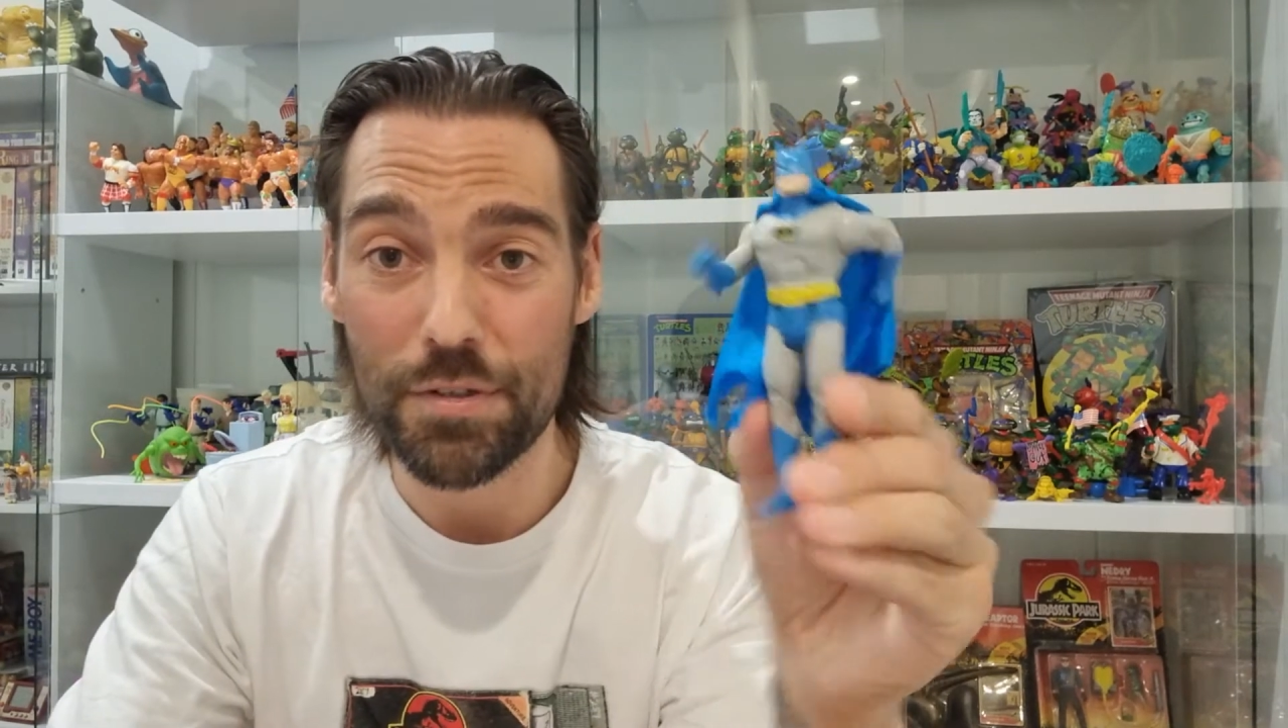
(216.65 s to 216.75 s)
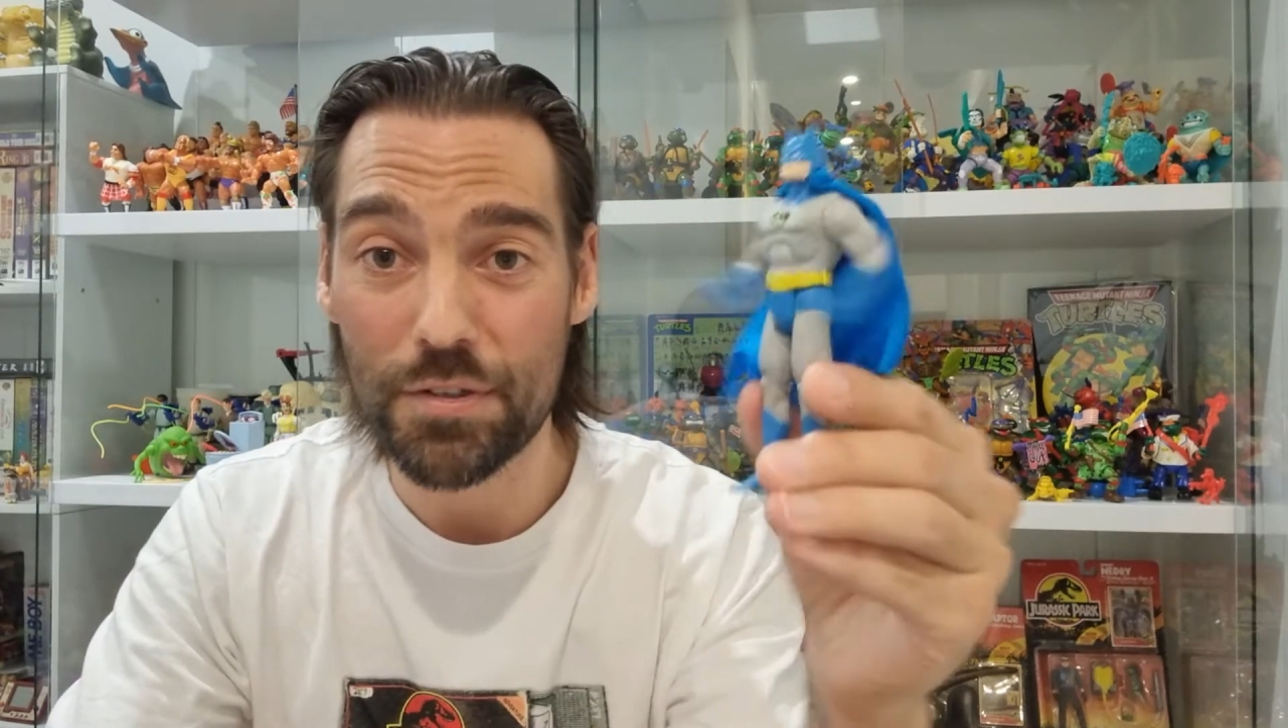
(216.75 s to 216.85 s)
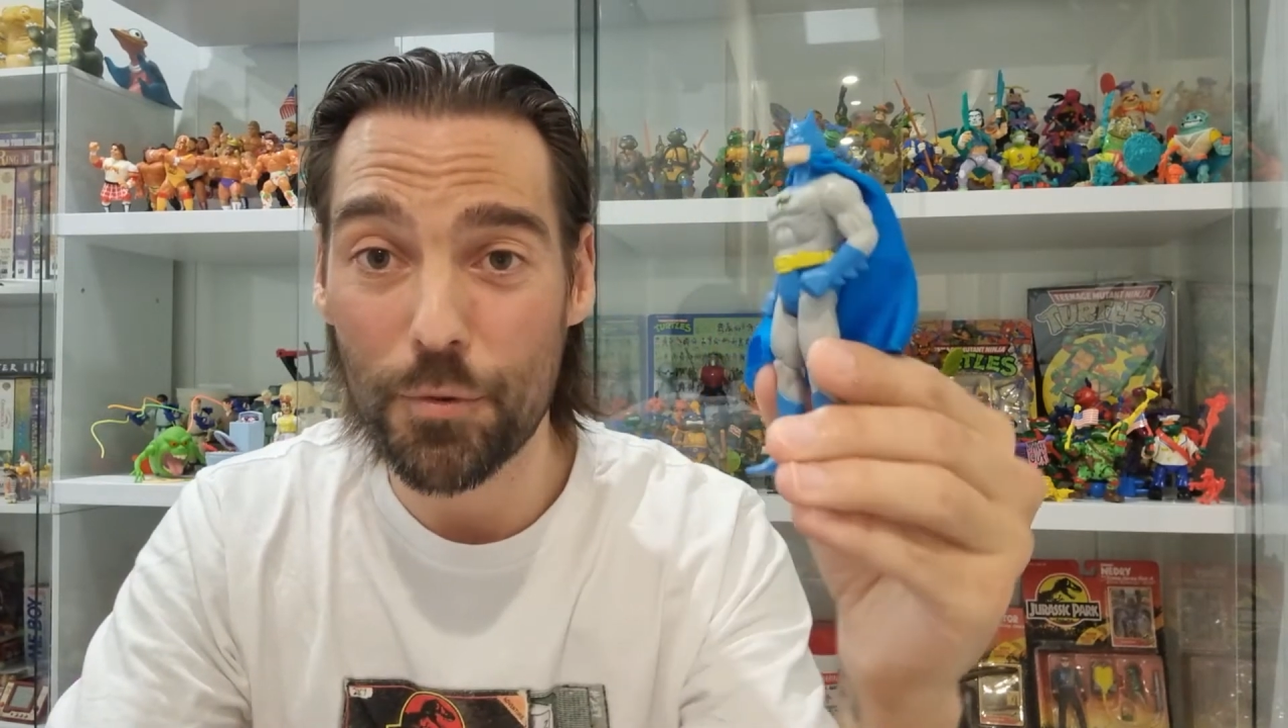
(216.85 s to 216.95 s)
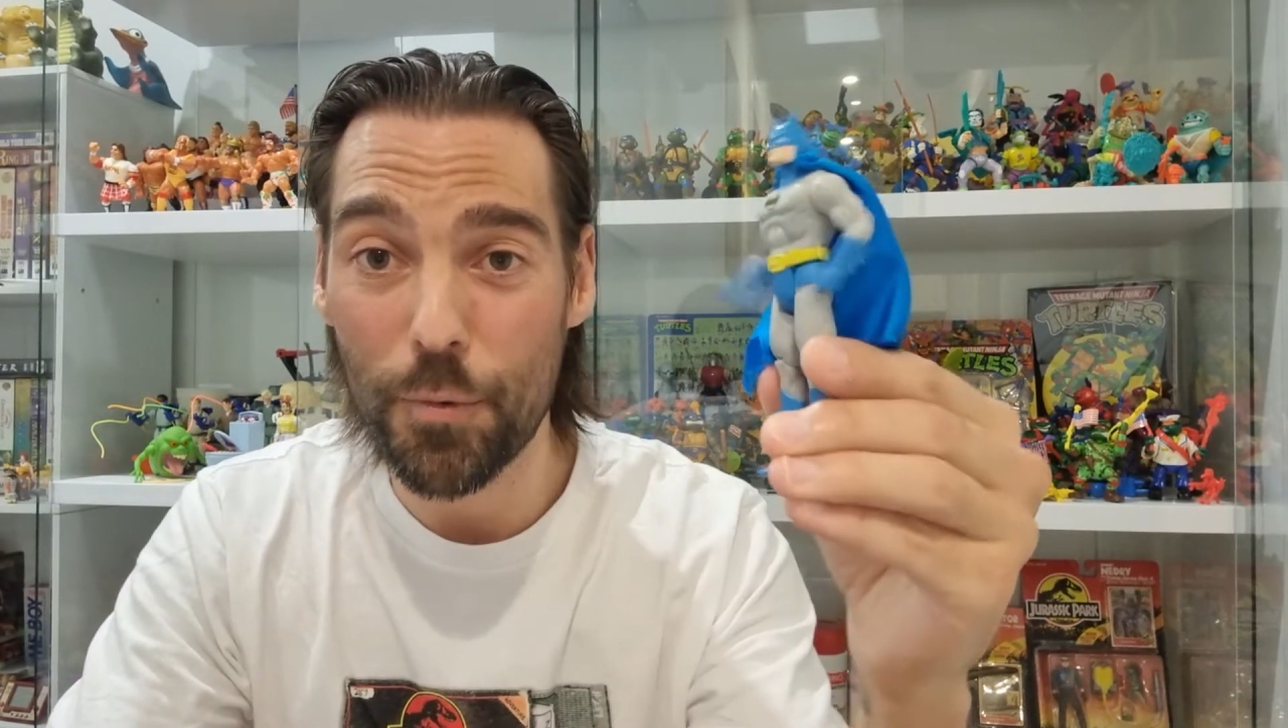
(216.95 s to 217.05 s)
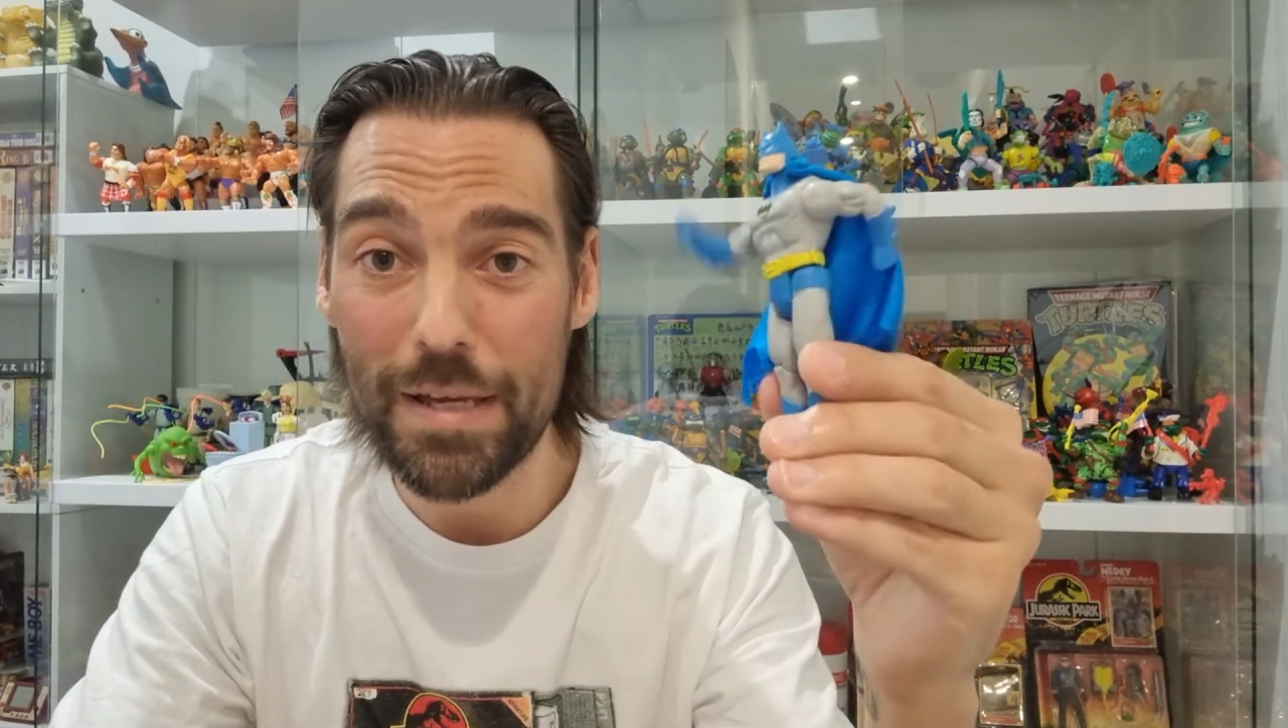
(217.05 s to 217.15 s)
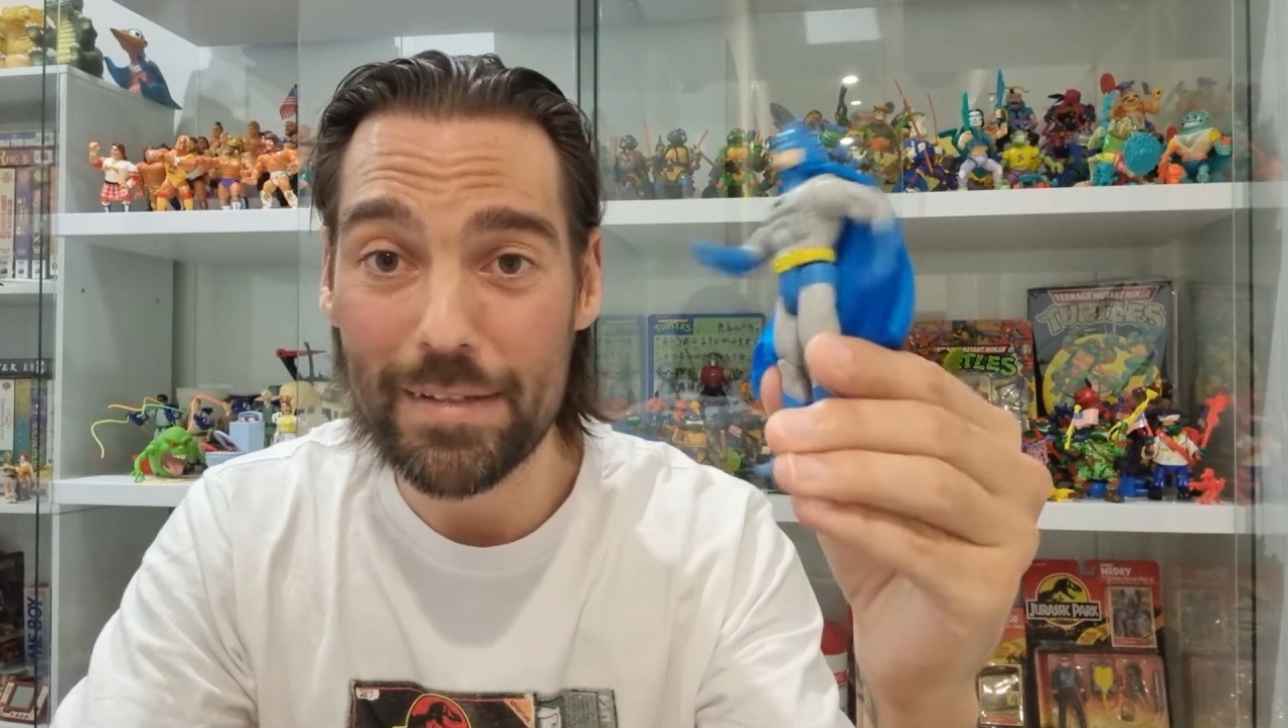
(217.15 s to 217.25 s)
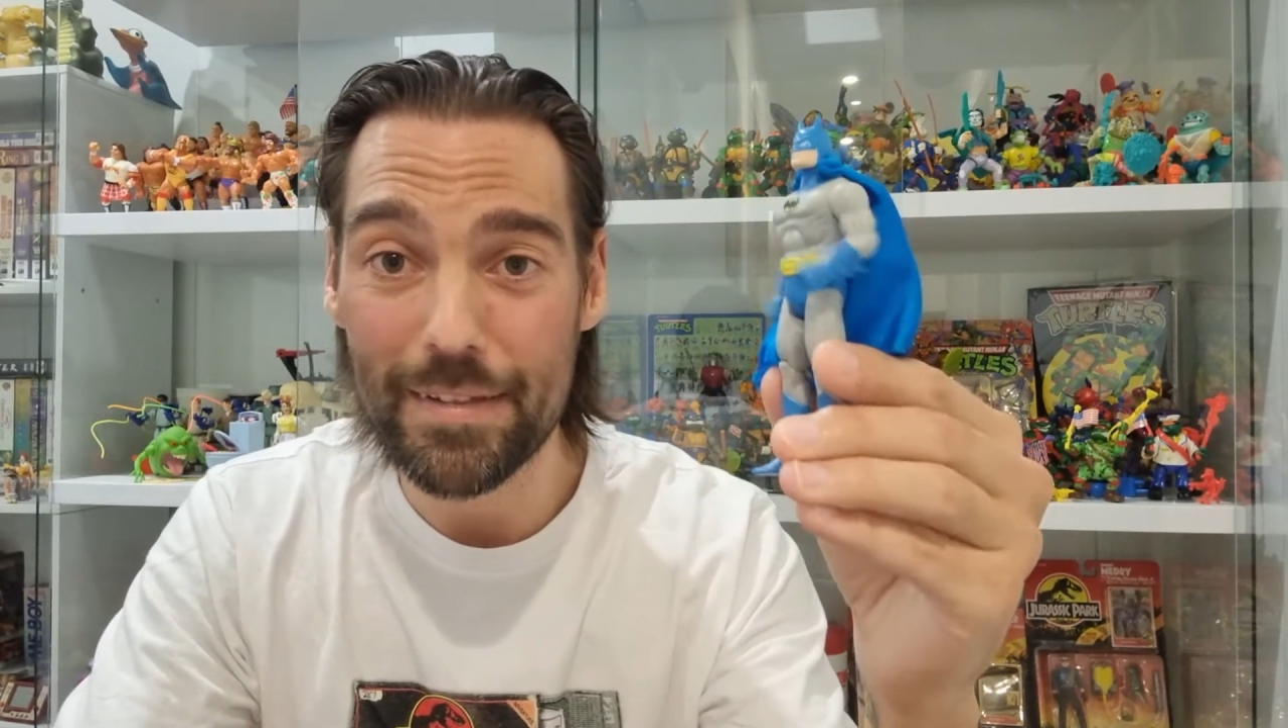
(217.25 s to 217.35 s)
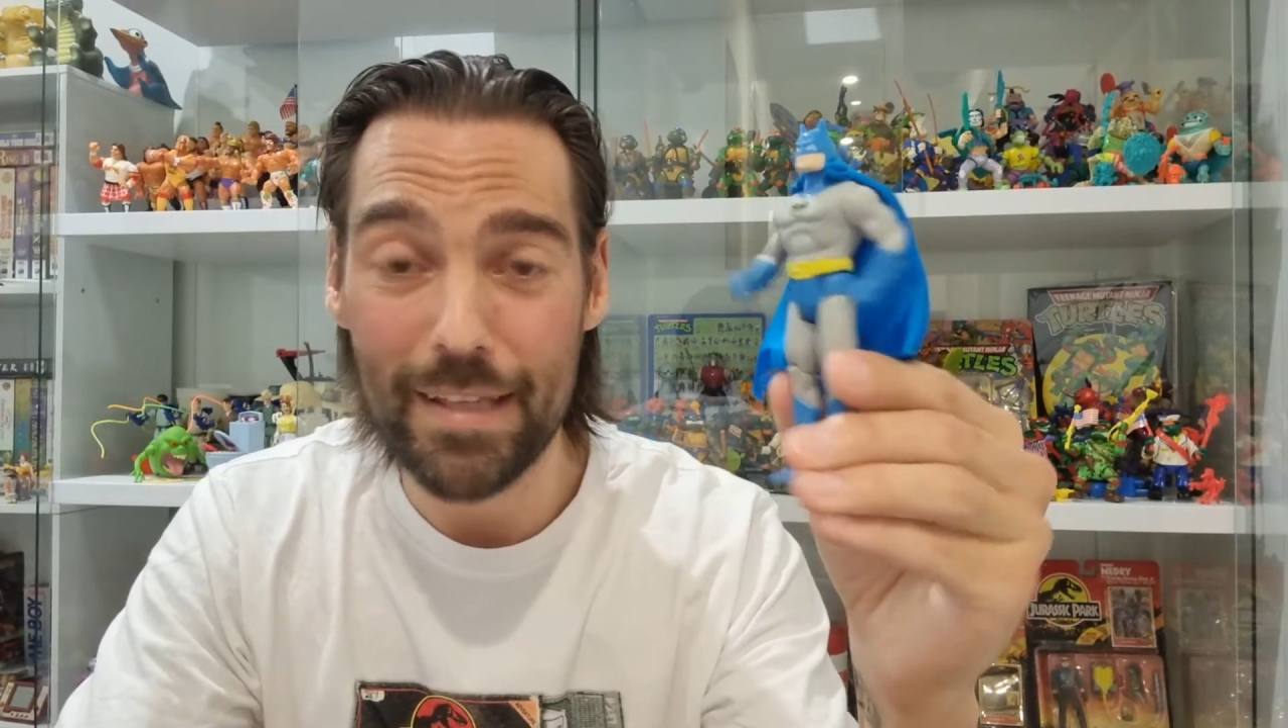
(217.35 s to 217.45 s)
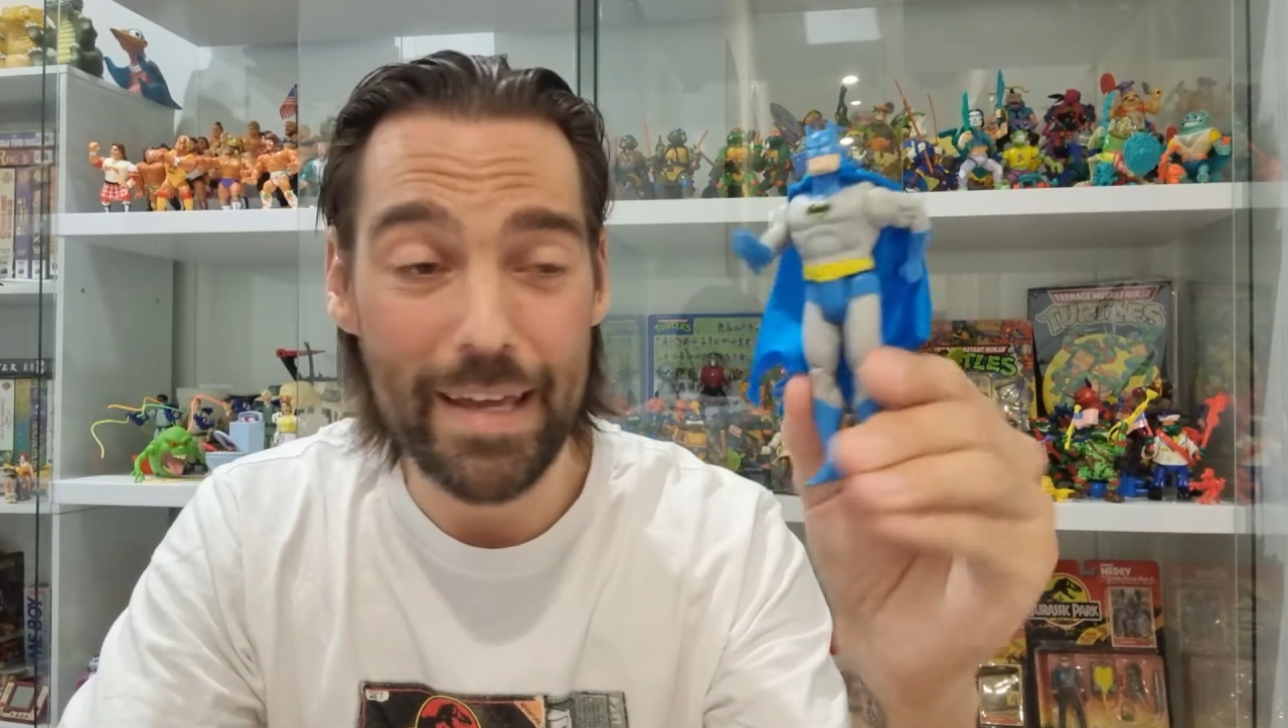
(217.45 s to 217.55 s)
squeeze